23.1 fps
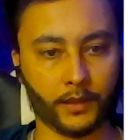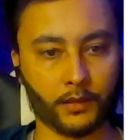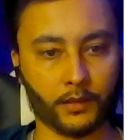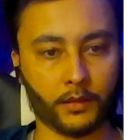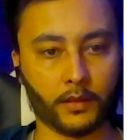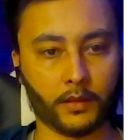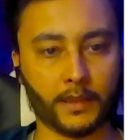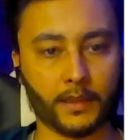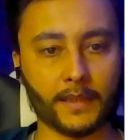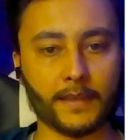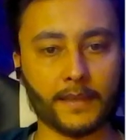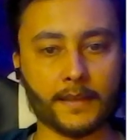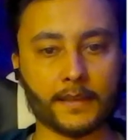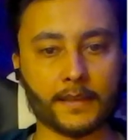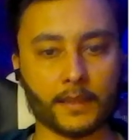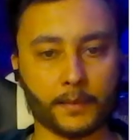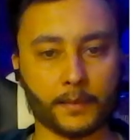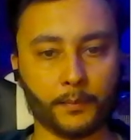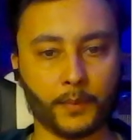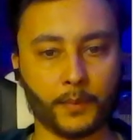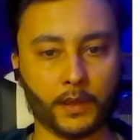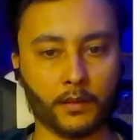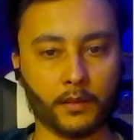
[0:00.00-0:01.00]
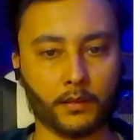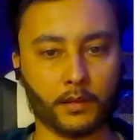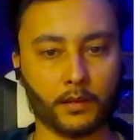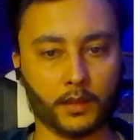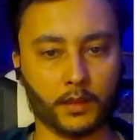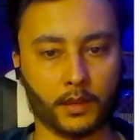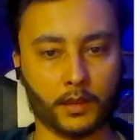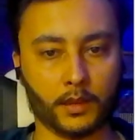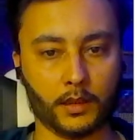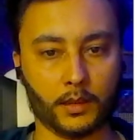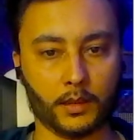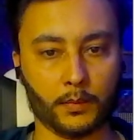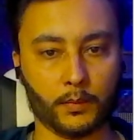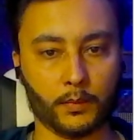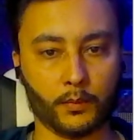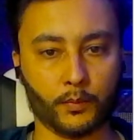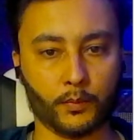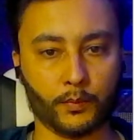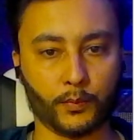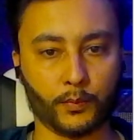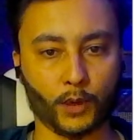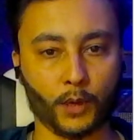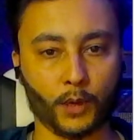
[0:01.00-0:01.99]
This is a simple
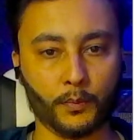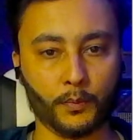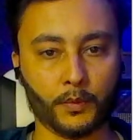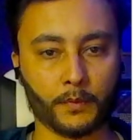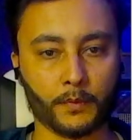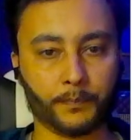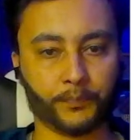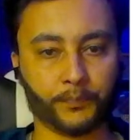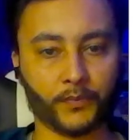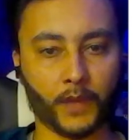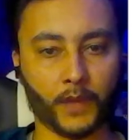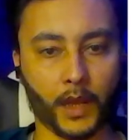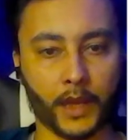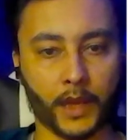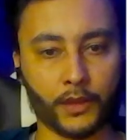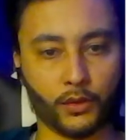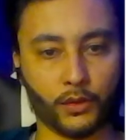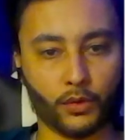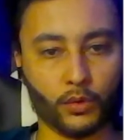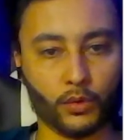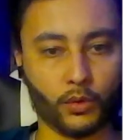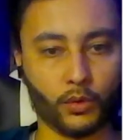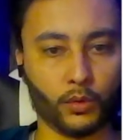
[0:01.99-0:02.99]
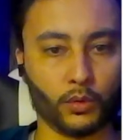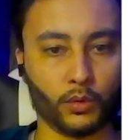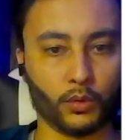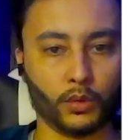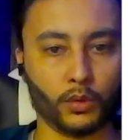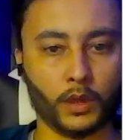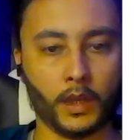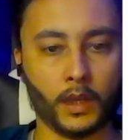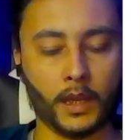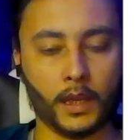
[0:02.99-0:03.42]
prompt as you